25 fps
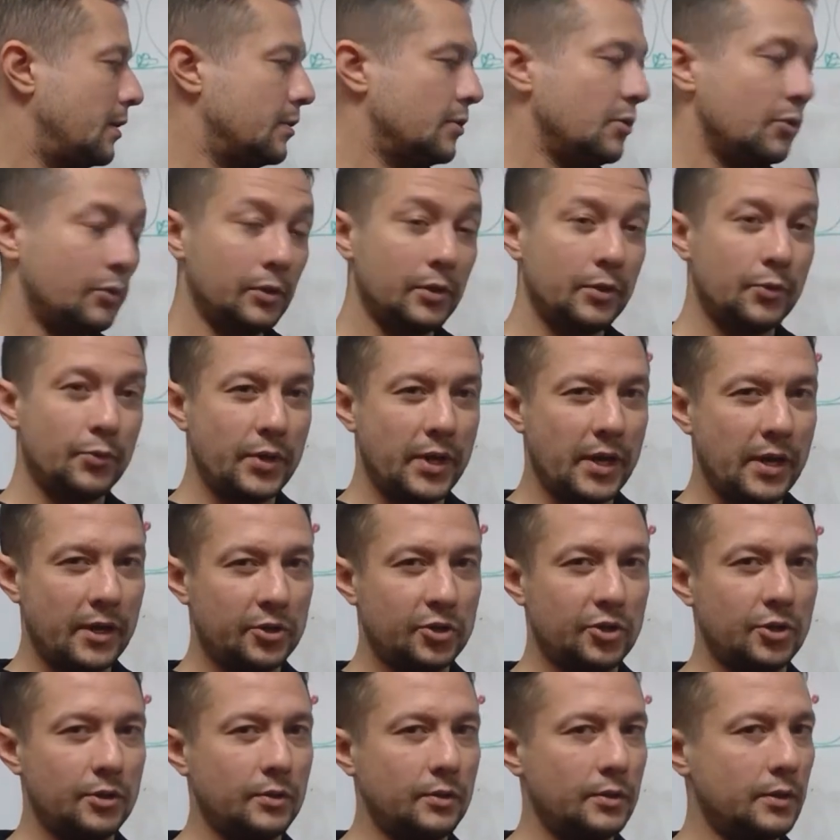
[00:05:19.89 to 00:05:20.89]
nuclear
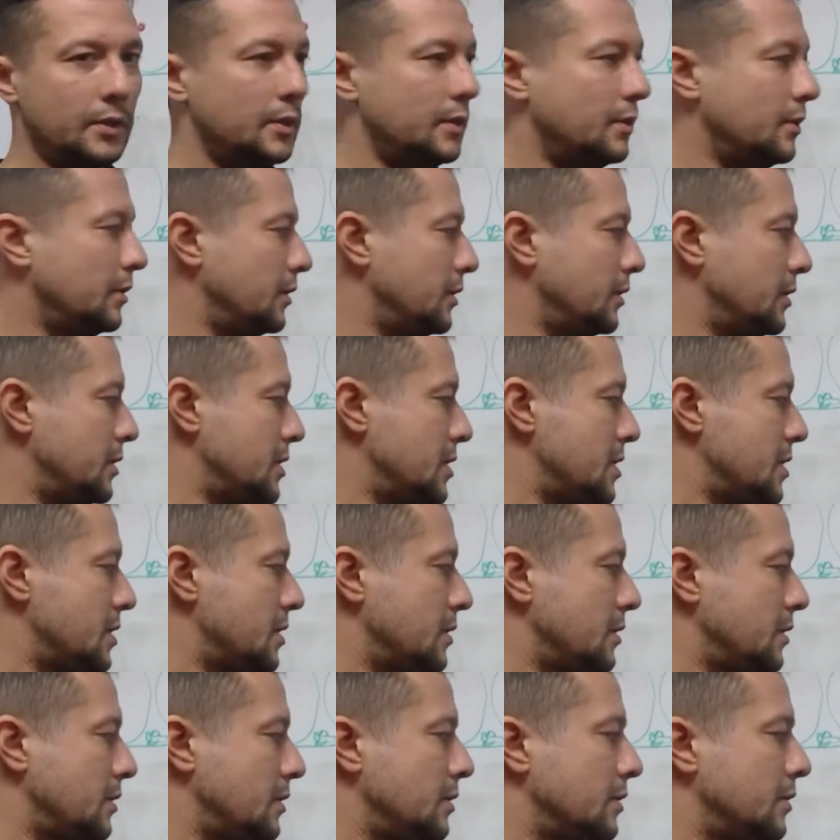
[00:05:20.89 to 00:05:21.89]
reaction
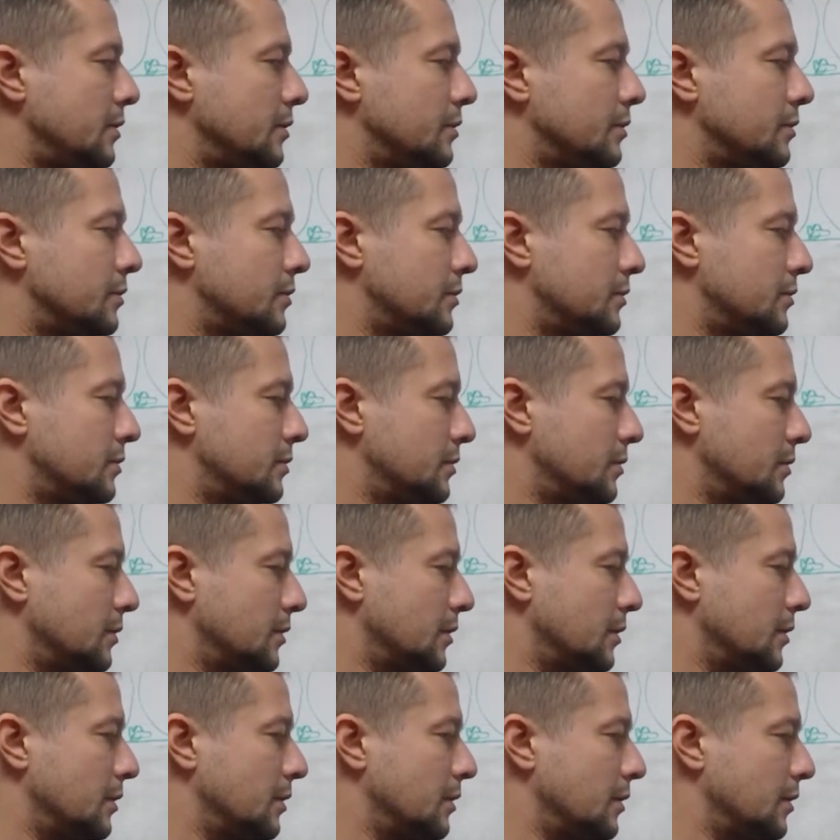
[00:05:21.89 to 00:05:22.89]
is
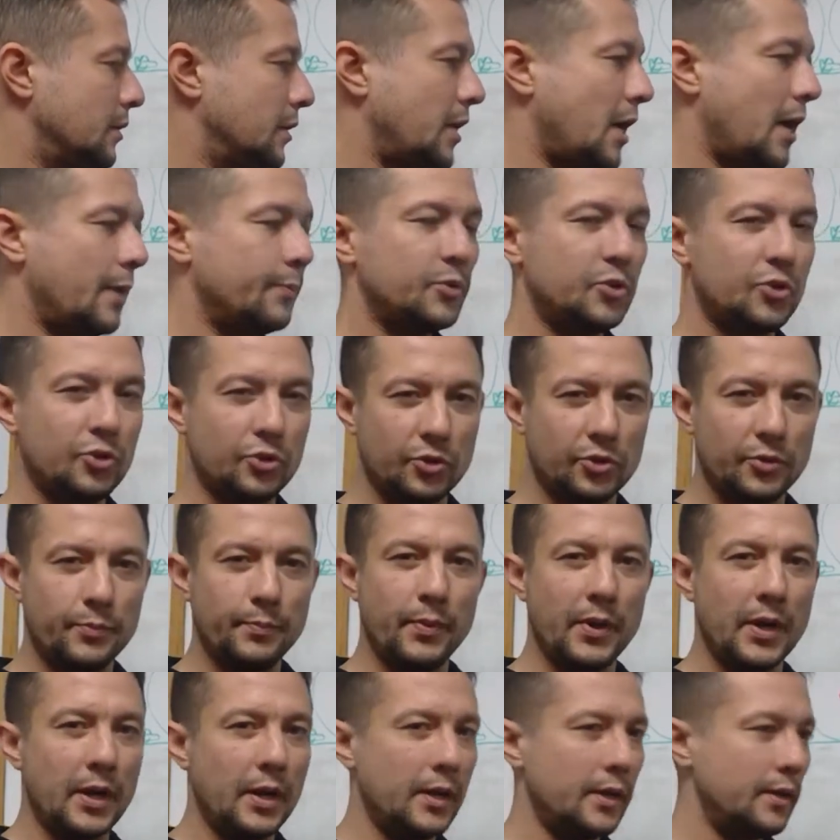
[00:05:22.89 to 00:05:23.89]
captured
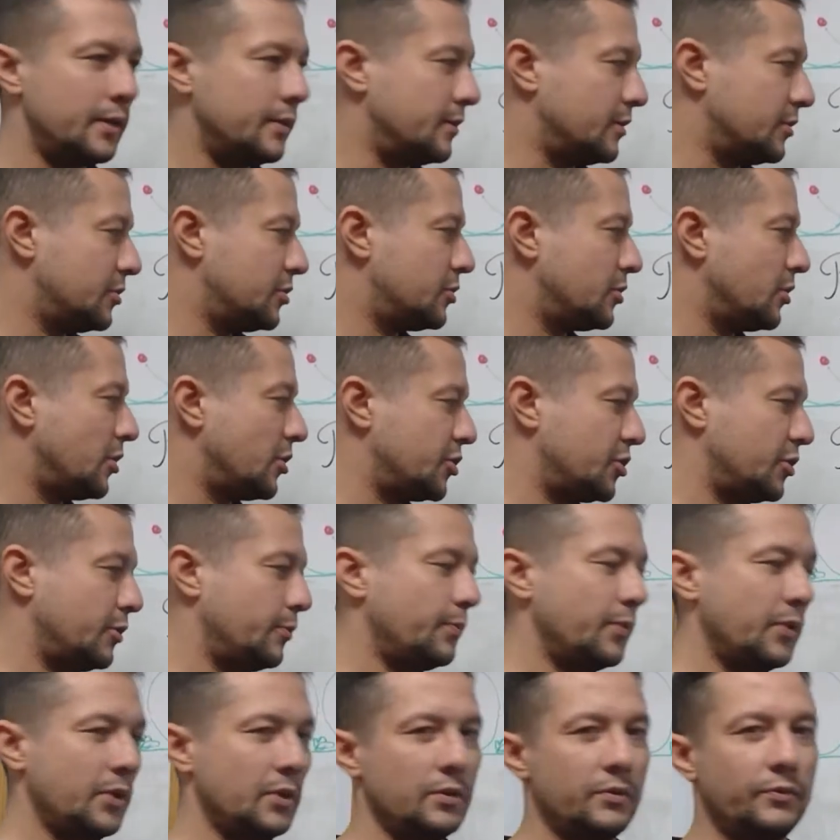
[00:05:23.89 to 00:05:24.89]
by the
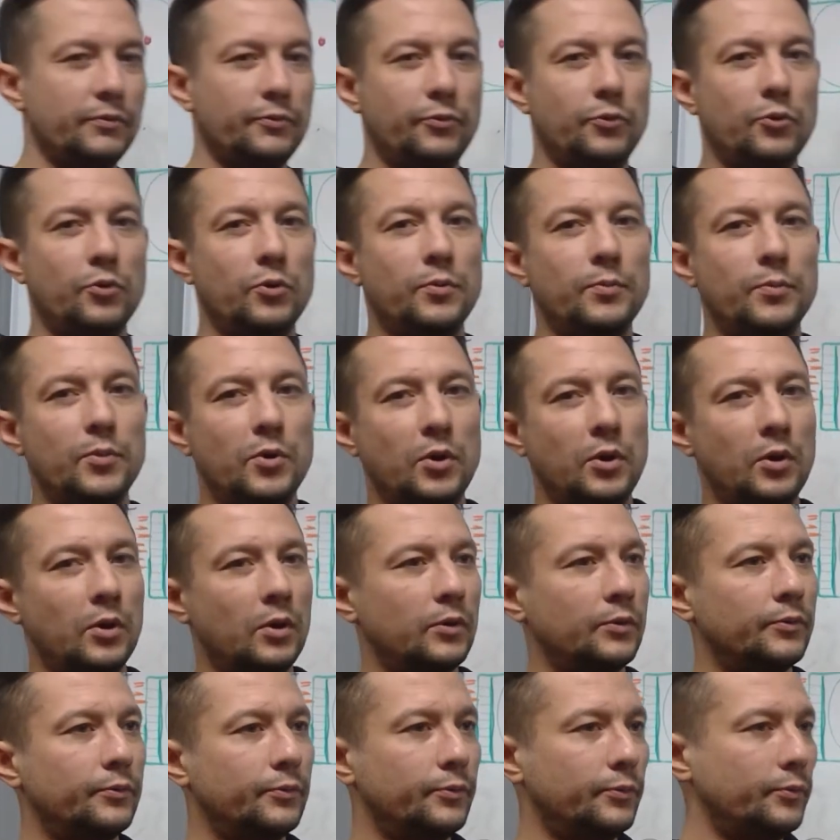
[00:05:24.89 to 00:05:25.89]
Starship in a form
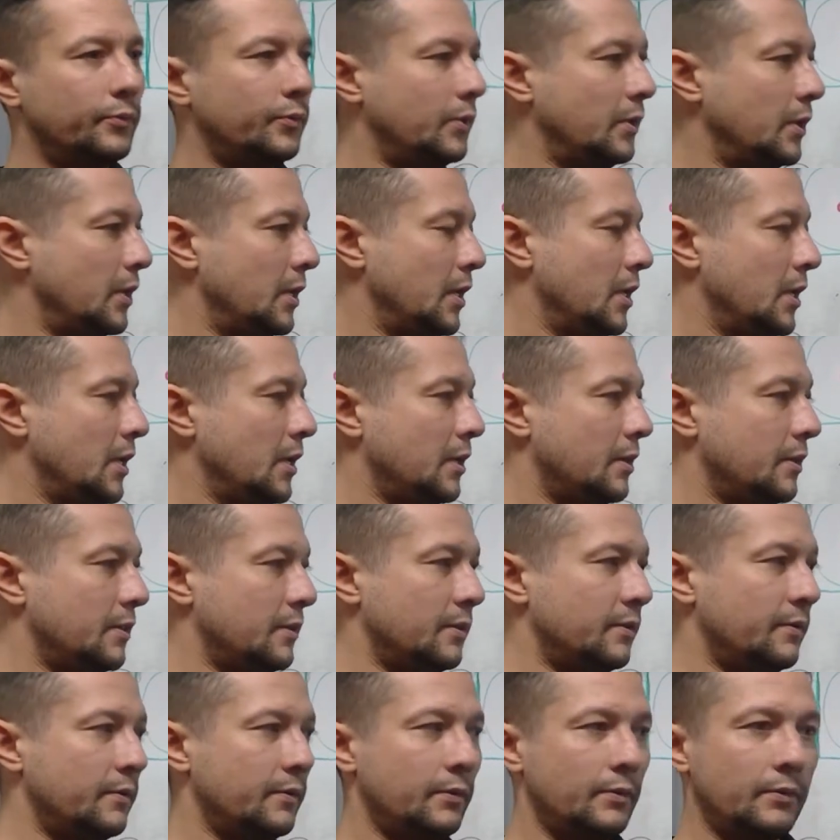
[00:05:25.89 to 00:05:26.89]
of
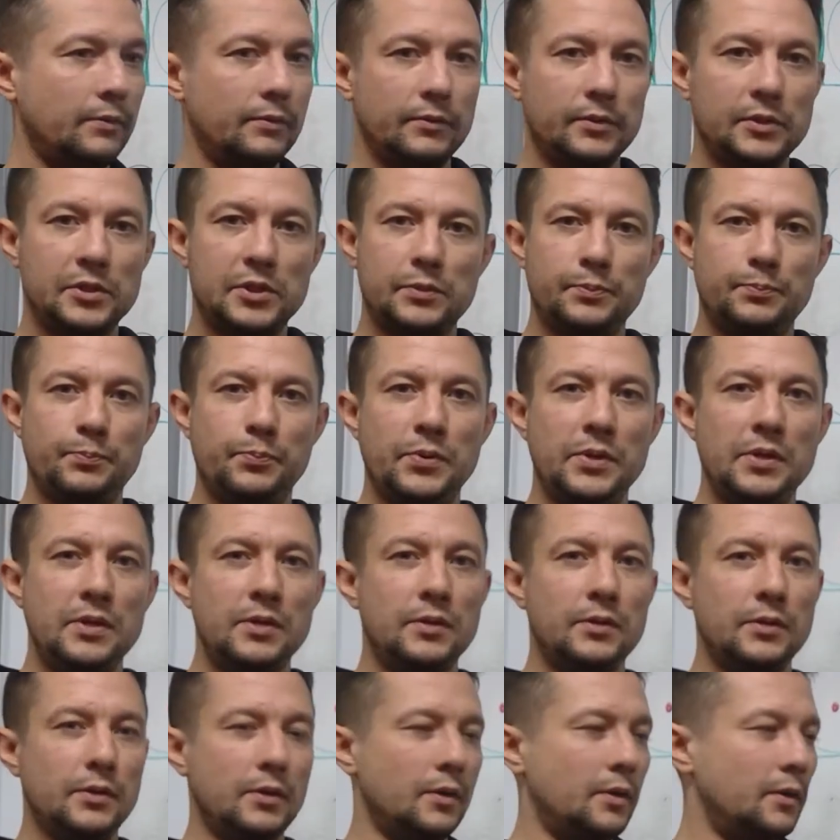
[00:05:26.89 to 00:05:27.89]
the
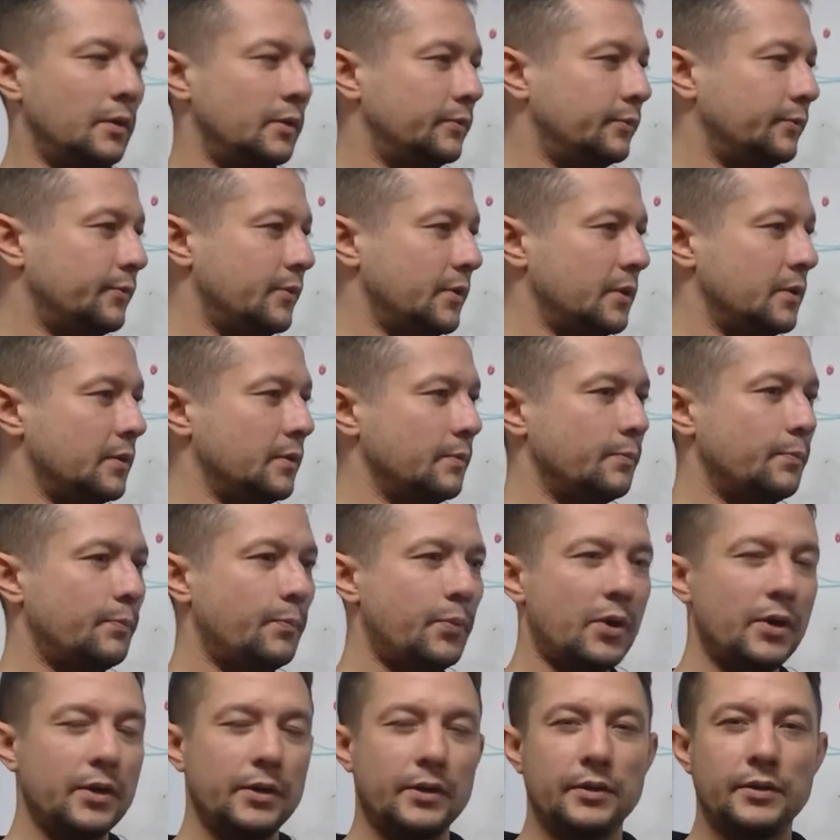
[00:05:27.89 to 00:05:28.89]
speed of the
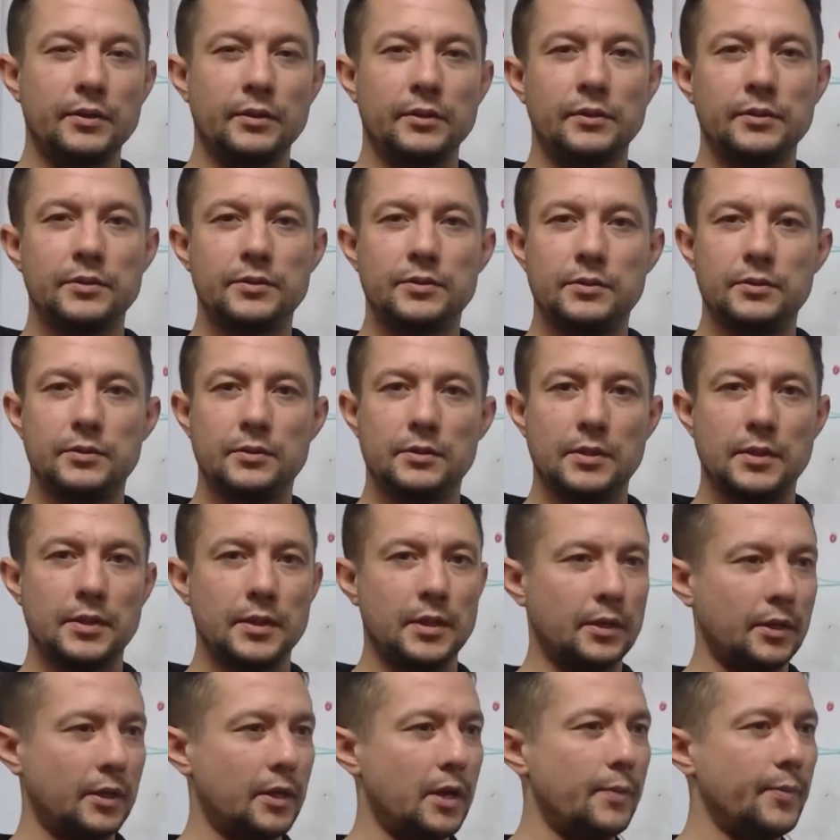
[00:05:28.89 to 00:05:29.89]
particles
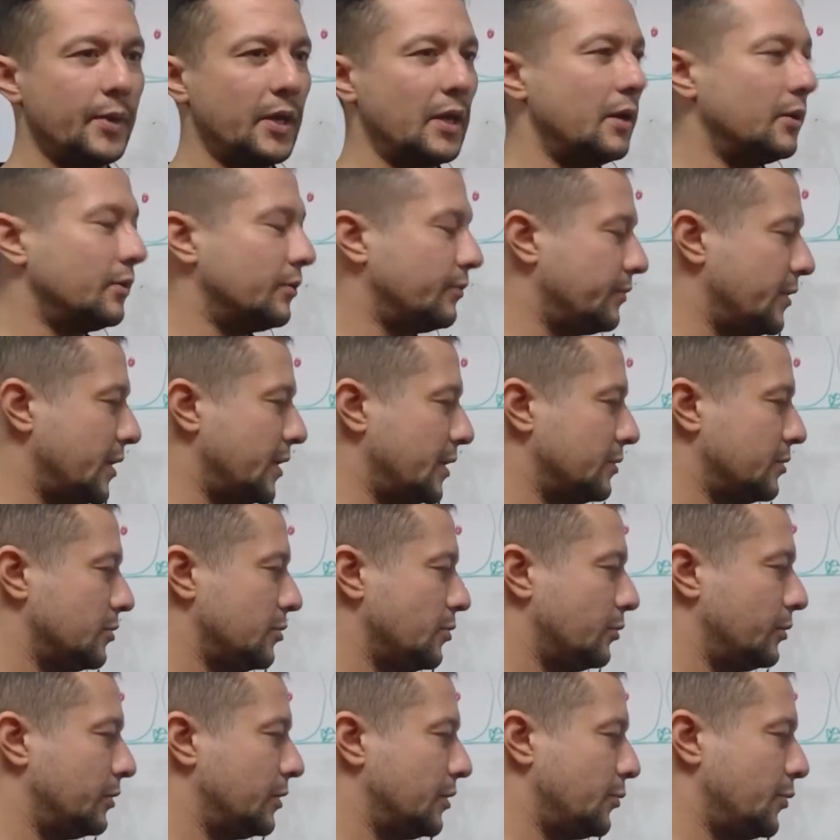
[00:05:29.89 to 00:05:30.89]
that are coming out of that
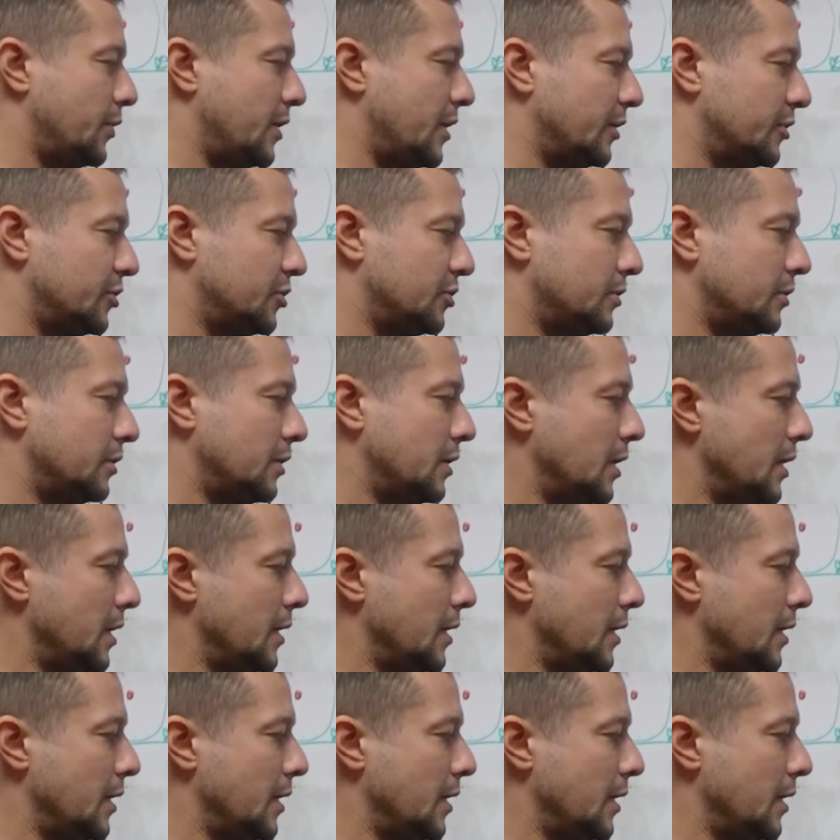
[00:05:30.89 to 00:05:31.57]
nuclear reaction.